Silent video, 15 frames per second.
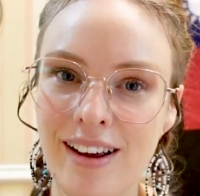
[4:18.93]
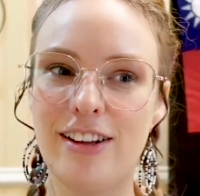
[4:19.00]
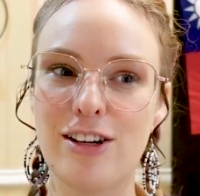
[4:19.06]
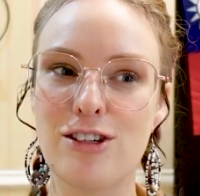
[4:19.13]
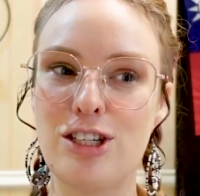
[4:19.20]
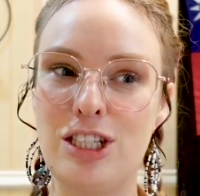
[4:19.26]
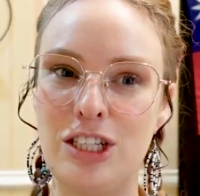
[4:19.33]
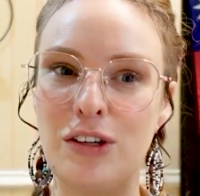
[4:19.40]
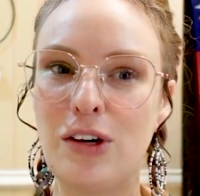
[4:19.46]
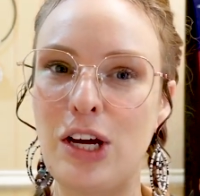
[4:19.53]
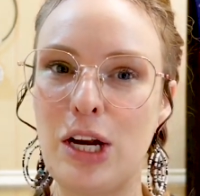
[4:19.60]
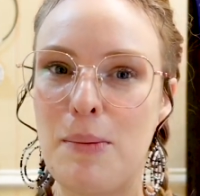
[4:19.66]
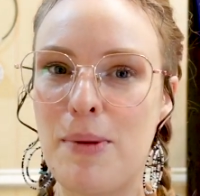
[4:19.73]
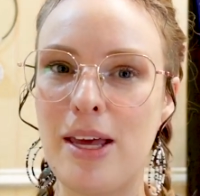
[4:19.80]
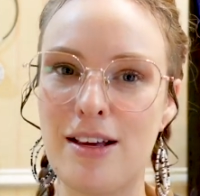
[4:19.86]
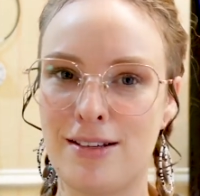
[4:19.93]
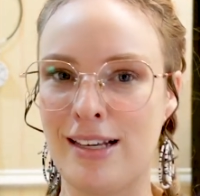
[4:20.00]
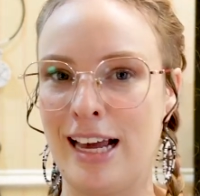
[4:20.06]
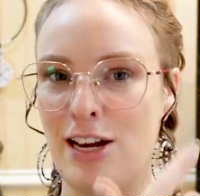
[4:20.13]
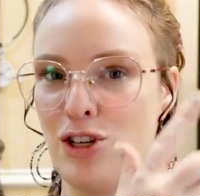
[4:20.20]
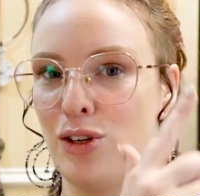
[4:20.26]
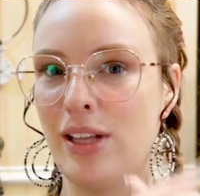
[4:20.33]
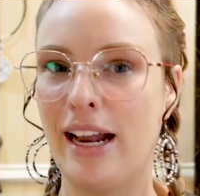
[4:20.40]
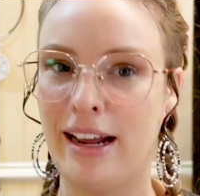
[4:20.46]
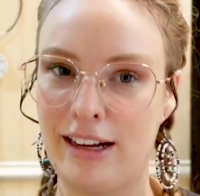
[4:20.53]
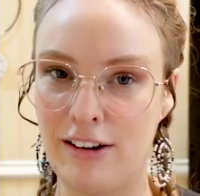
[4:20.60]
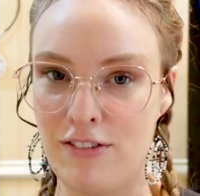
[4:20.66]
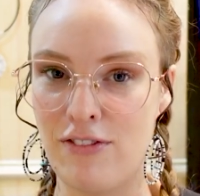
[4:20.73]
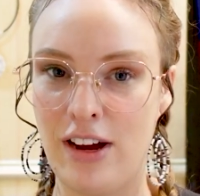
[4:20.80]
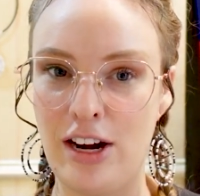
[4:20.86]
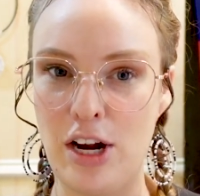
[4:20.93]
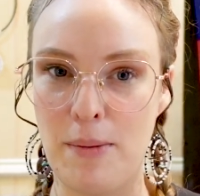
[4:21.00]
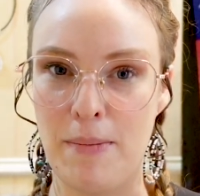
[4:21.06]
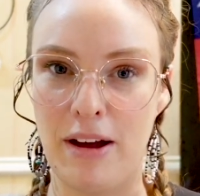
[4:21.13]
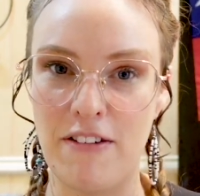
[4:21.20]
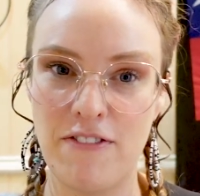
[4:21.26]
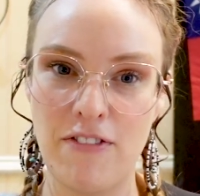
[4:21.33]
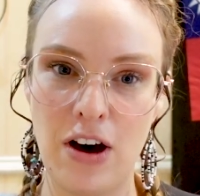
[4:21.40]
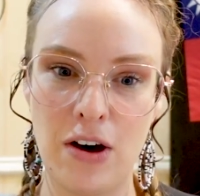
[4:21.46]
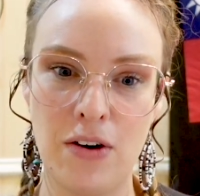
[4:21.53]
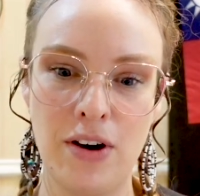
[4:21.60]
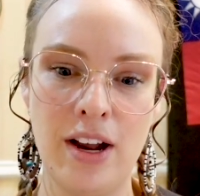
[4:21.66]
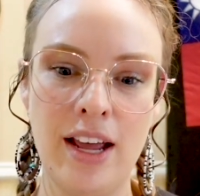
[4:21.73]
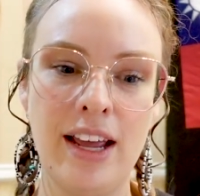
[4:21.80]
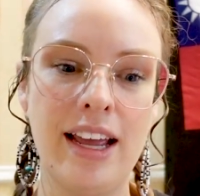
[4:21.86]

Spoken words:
there's still going to be a schedule that I can find on my phone,